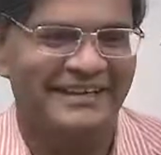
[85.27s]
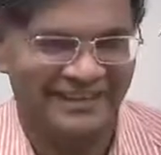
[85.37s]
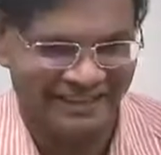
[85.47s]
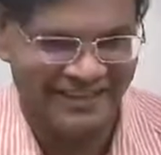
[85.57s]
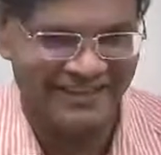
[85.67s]

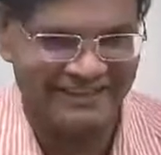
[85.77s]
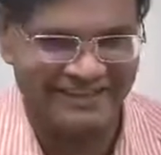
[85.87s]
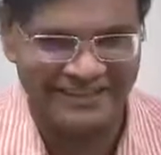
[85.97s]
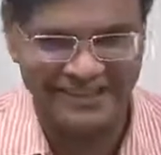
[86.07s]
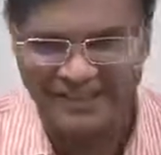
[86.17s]
Yes,
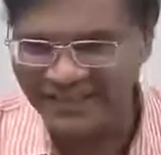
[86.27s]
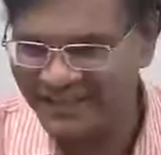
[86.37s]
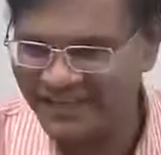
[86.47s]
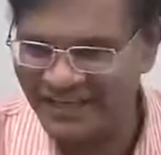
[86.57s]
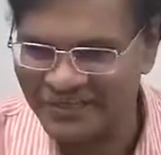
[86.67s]

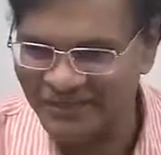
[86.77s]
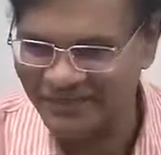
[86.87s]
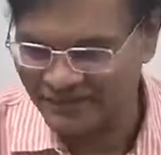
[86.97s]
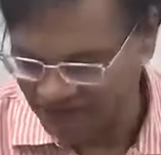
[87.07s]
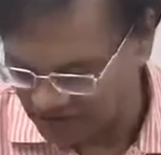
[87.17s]
it takes
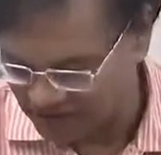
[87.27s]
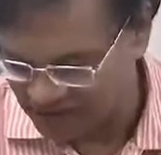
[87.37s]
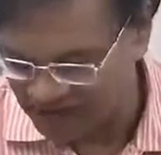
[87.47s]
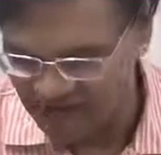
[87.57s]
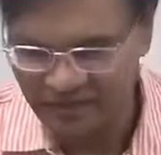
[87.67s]
place
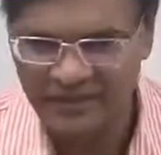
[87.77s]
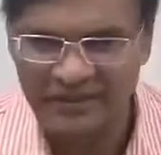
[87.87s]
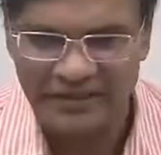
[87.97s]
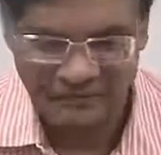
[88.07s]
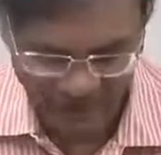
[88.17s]
through
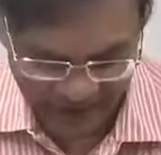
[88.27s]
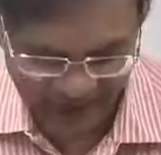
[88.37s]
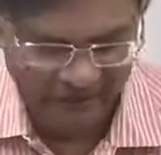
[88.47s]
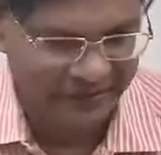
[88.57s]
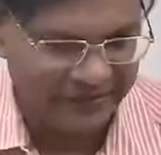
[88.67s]
many
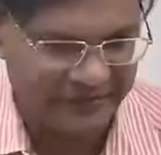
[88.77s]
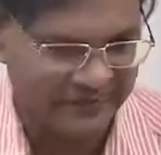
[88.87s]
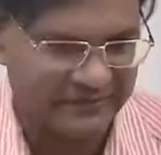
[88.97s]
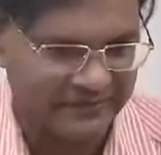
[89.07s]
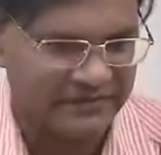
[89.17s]
ways.
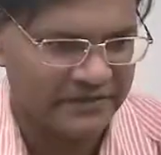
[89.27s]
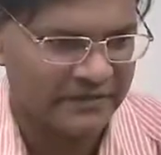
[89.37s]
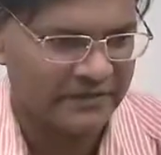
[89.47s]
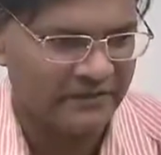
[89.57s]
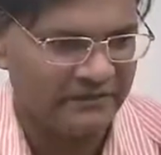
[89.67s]

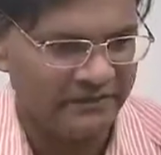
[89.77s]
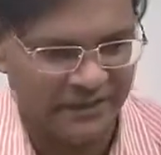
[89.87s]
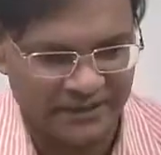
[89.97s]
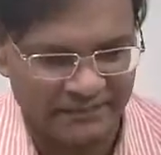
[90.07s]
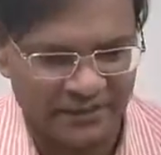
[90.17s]
For
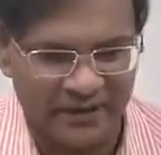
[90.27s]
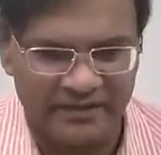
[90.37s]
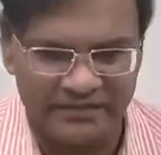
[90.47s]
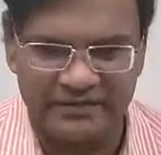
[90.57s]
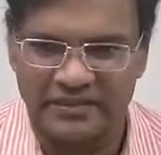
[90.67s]
example,
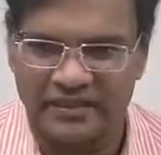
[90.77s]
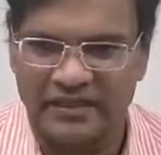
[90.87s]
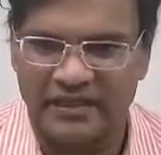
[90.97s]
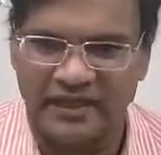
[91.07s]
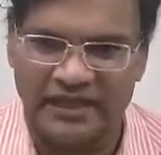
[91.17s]

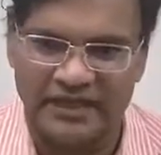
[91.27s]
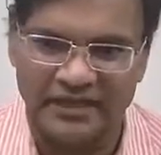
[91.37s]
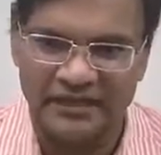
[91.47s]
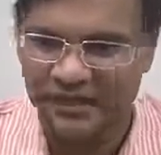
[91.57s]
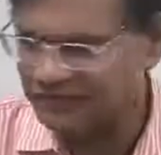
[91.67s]

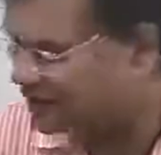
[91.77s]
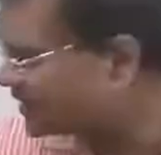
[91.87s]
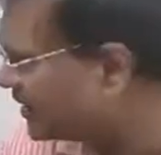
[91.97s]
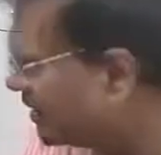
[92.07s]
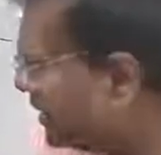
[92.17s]
you are sitting
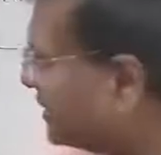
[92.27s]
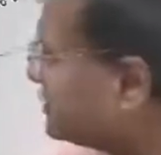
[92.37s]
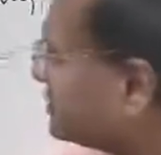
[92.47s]
in Delhi